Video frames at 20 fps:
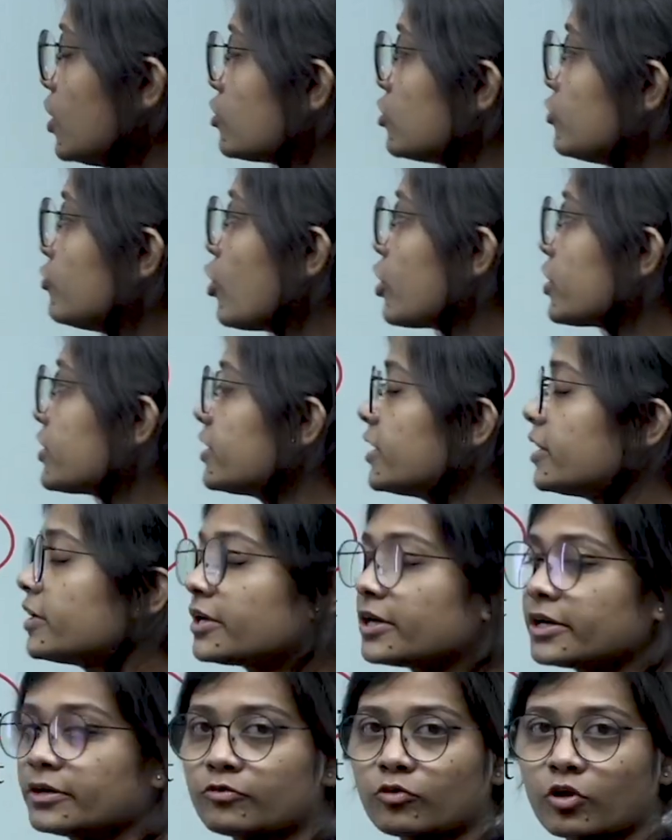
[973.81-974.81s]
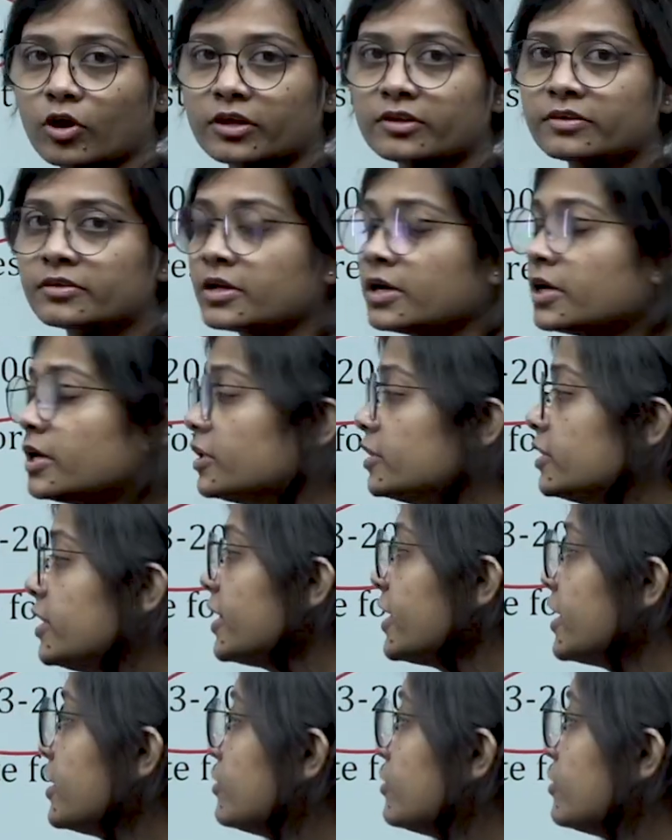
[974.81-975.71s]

So what they did was they